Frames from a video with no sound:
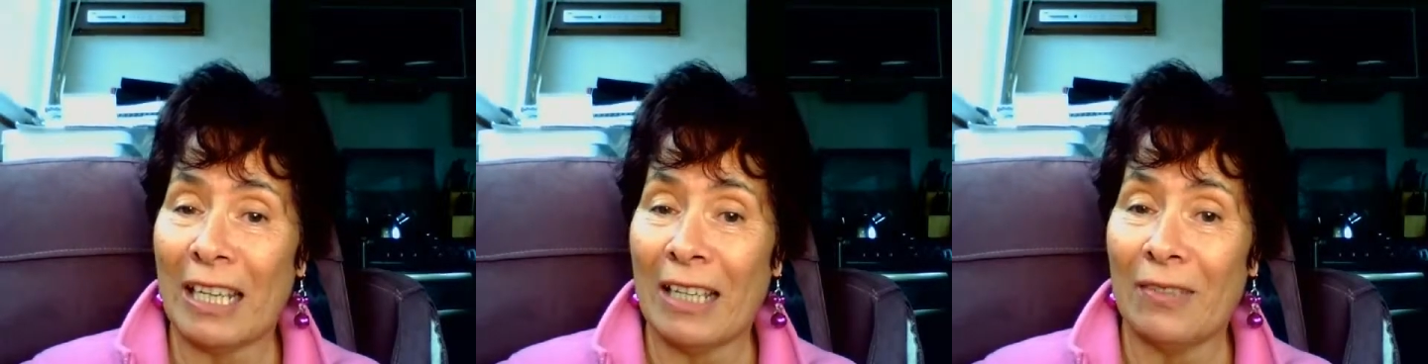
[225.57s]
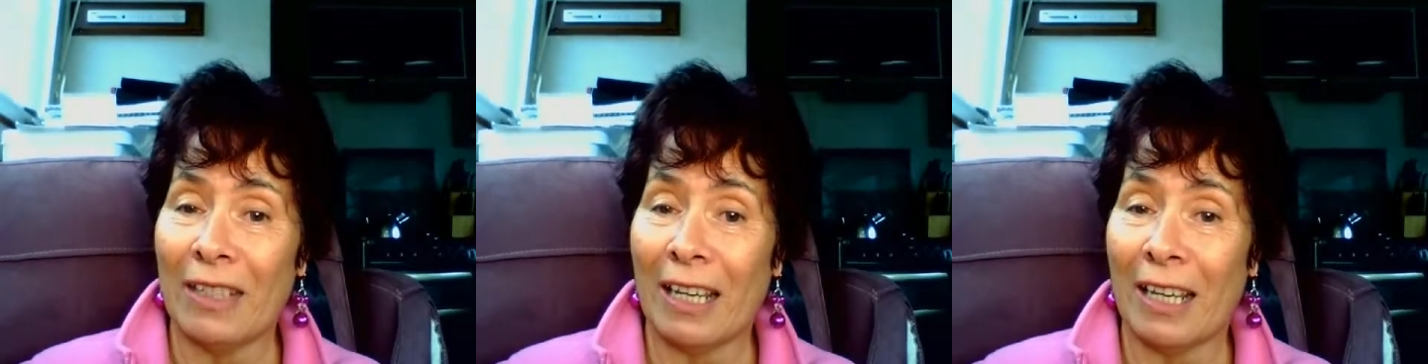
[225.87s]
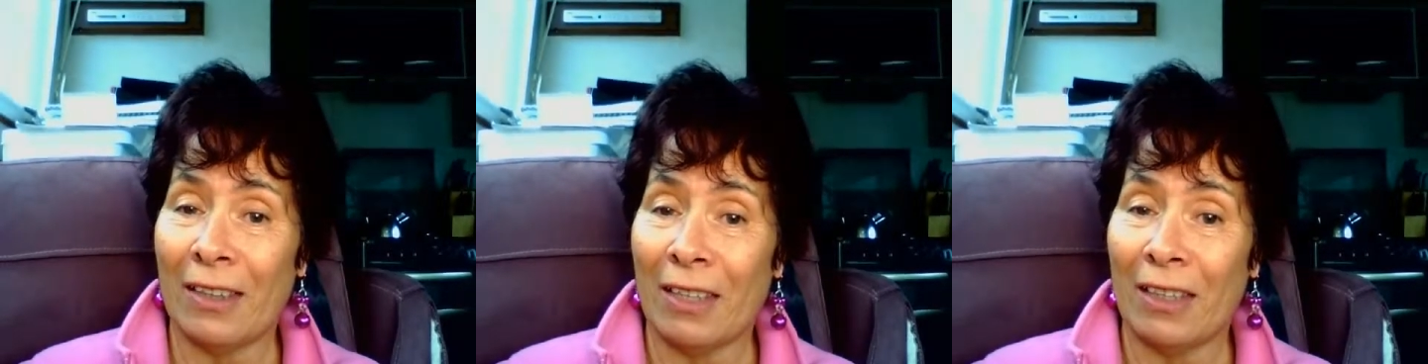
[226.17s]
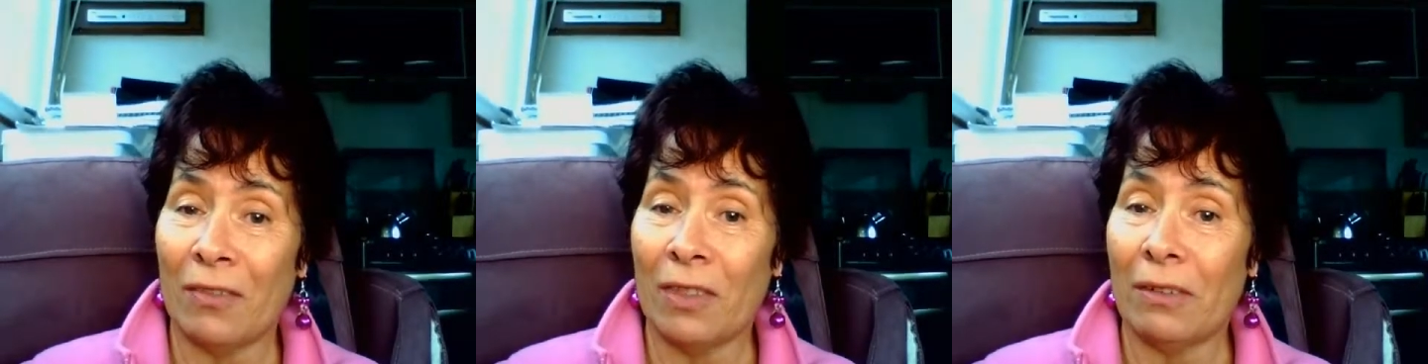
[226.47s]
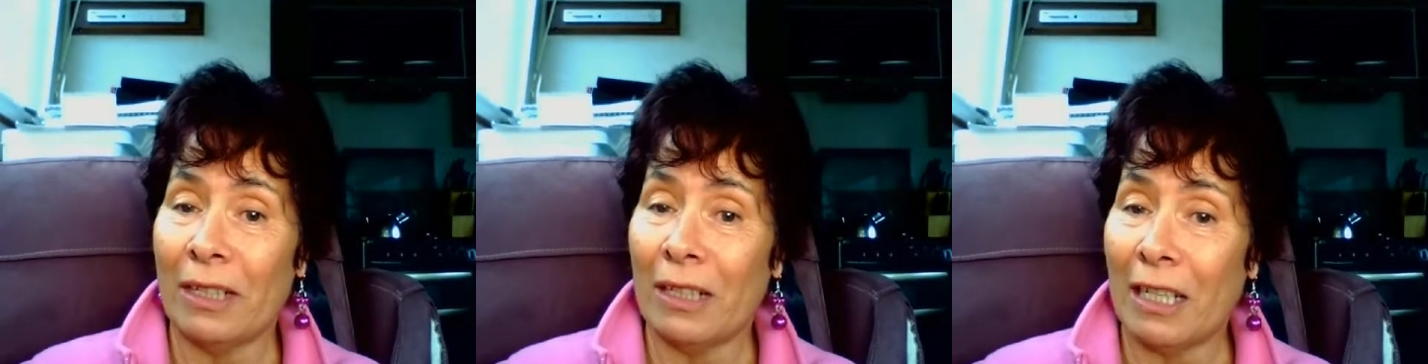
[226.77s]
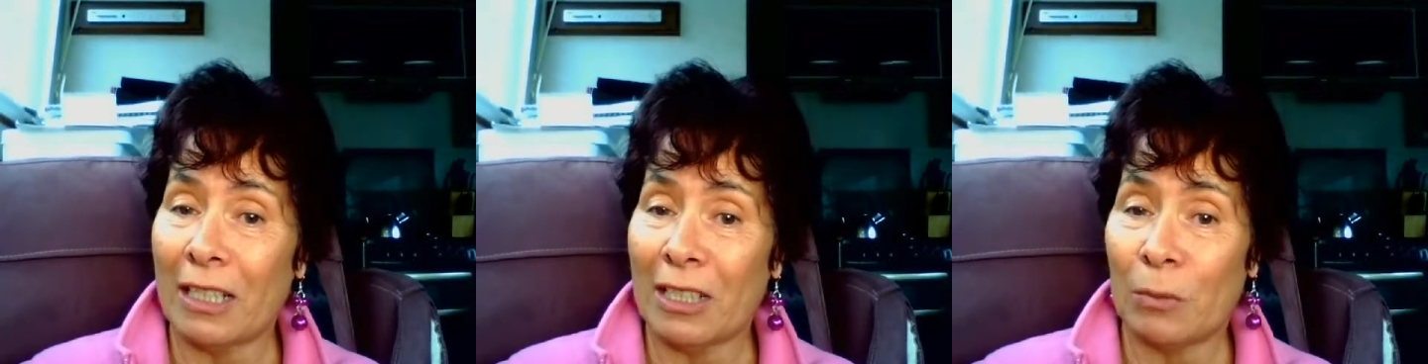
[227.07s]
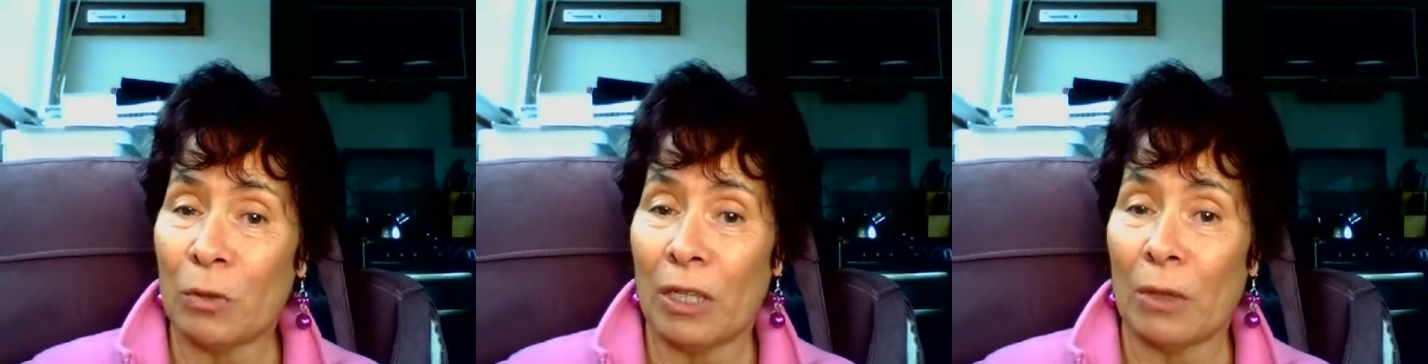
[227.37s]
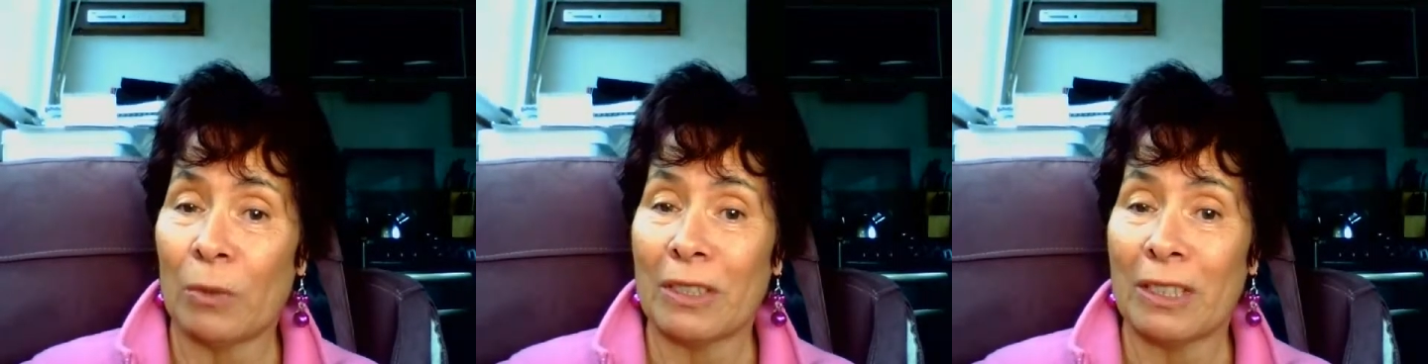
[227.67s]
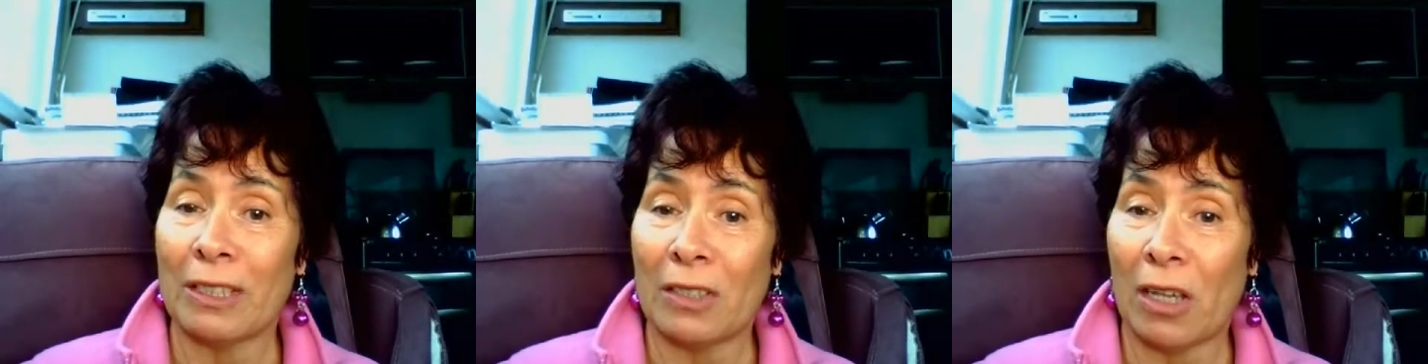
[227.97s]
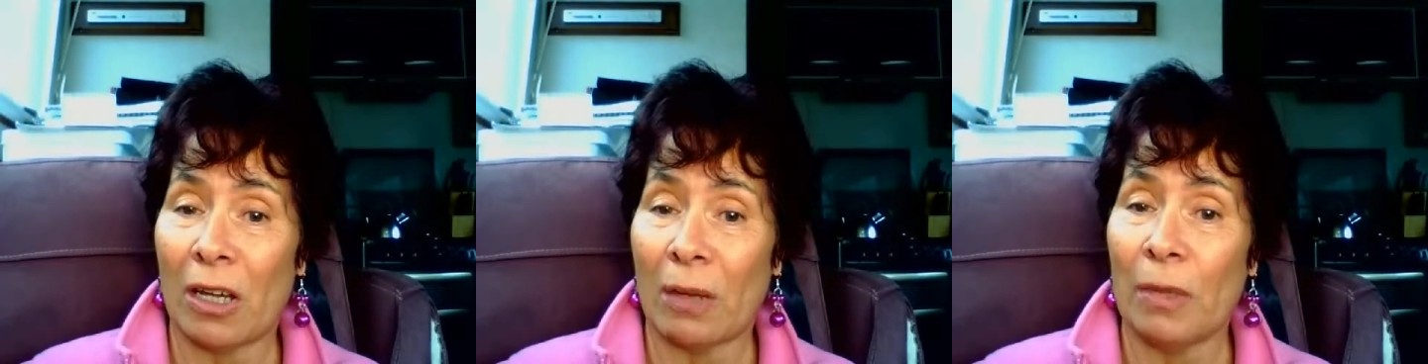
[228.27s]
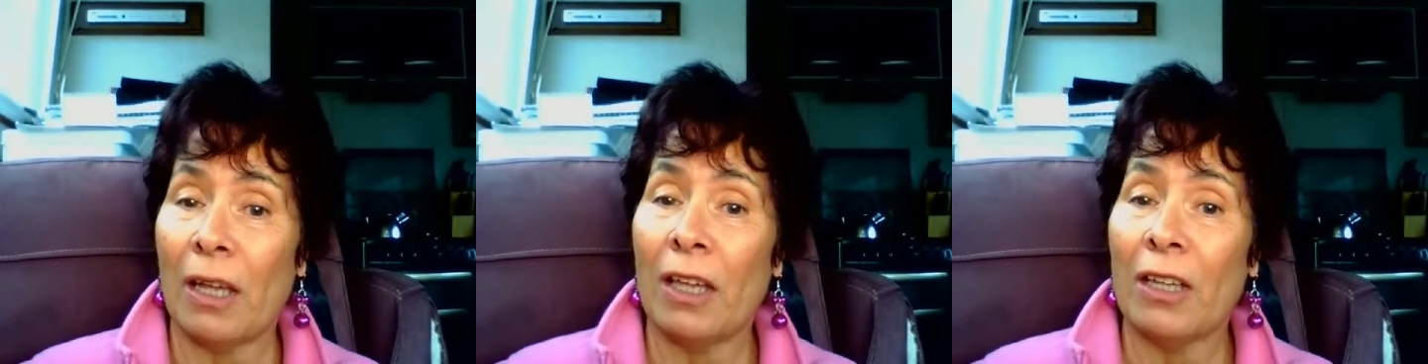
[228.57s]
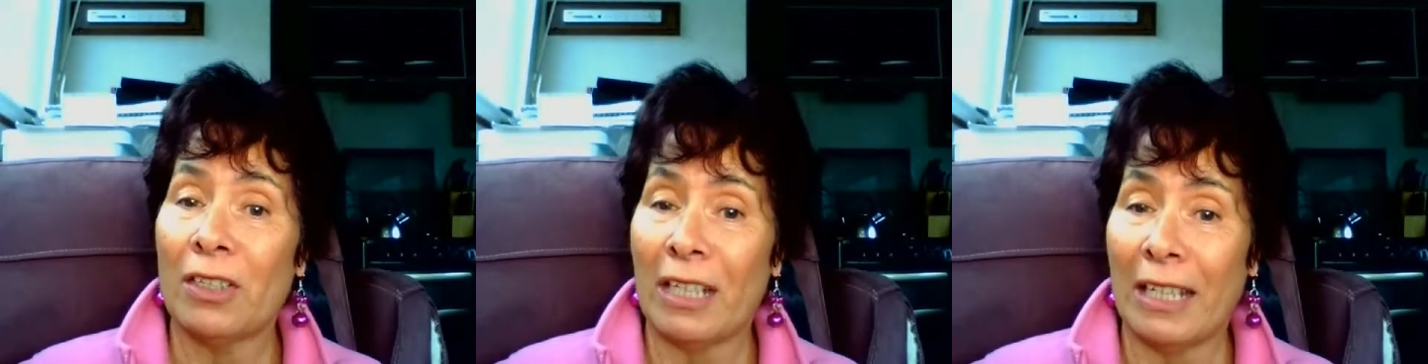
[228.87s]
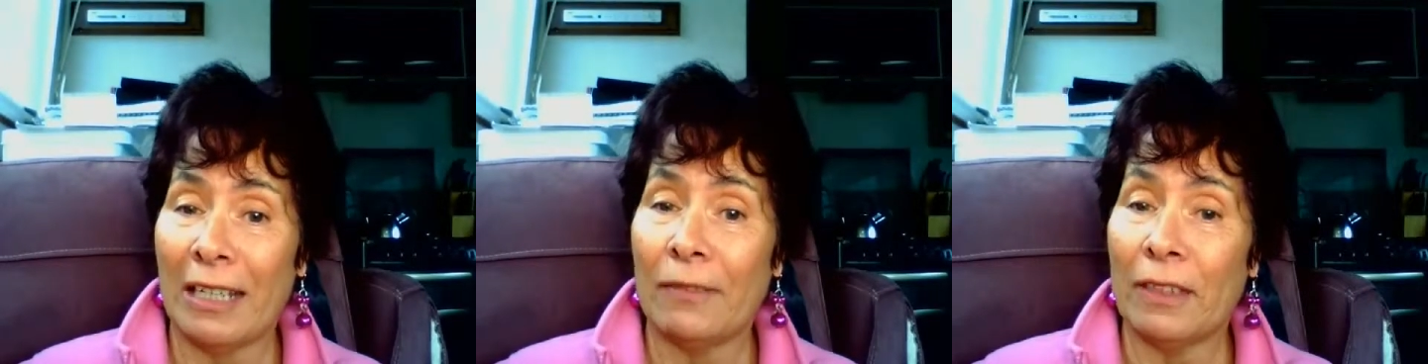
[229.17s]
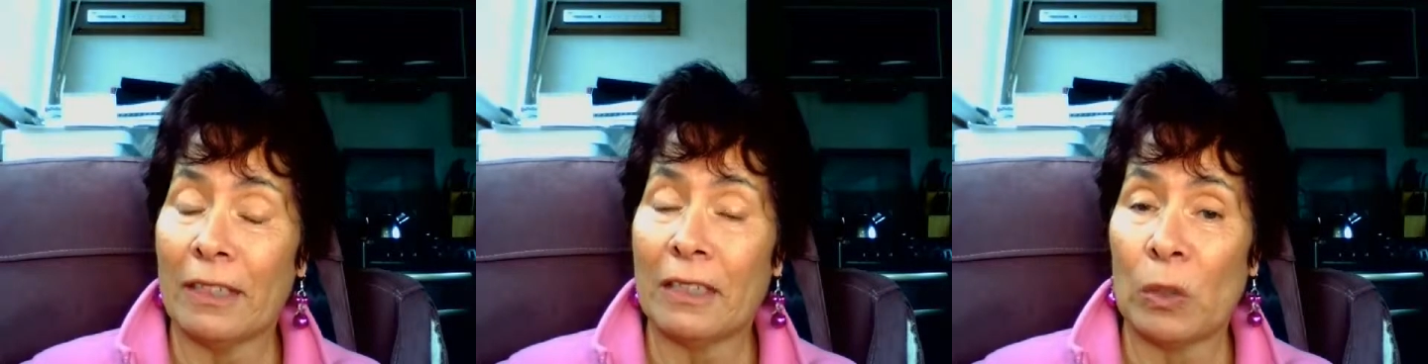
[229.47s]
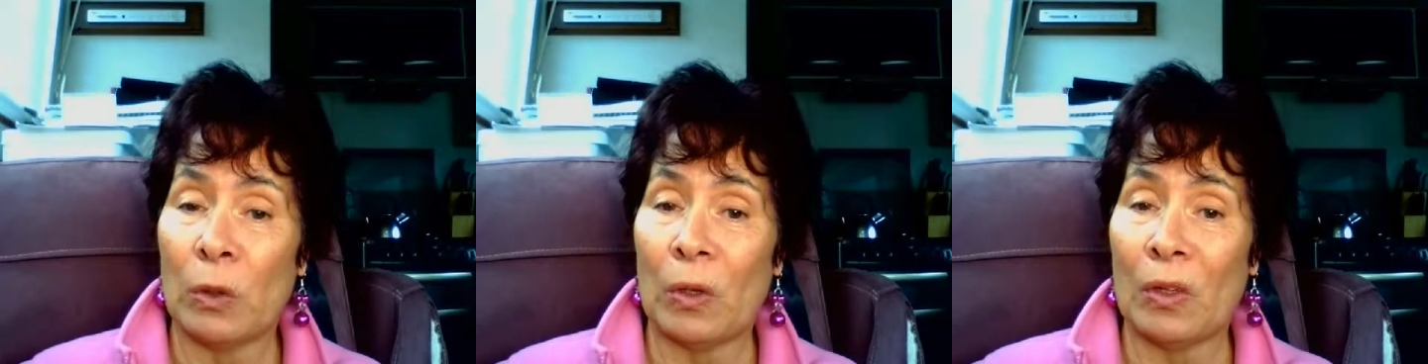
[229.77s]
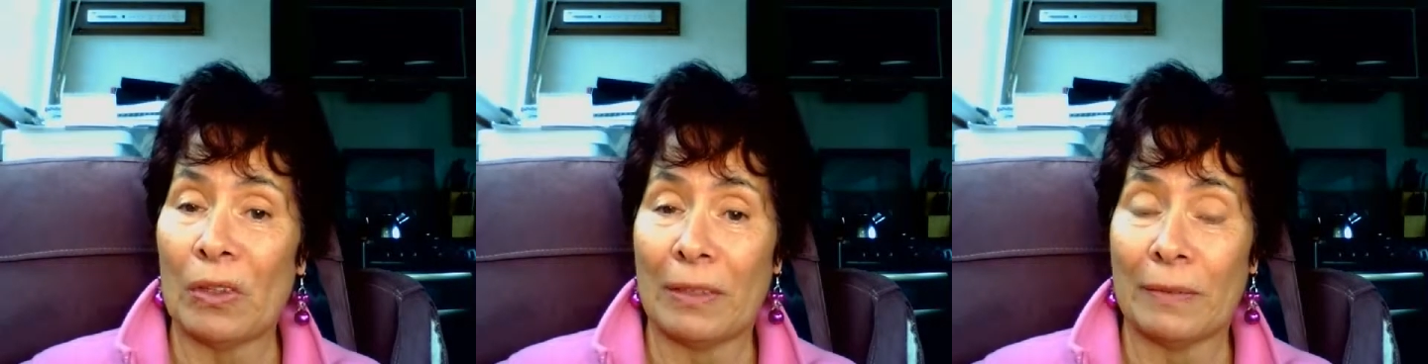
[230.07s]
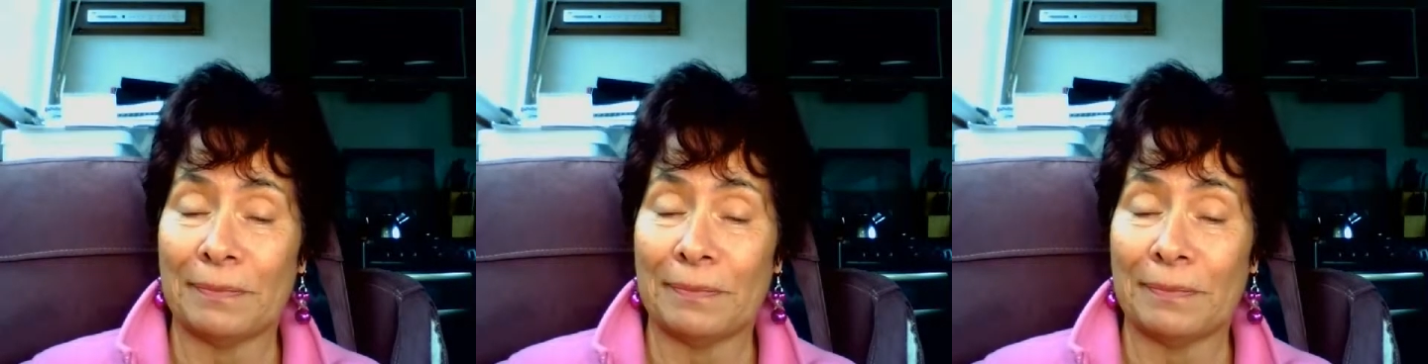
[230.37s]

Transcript: evening and then the very next morning was his time to leave this earth.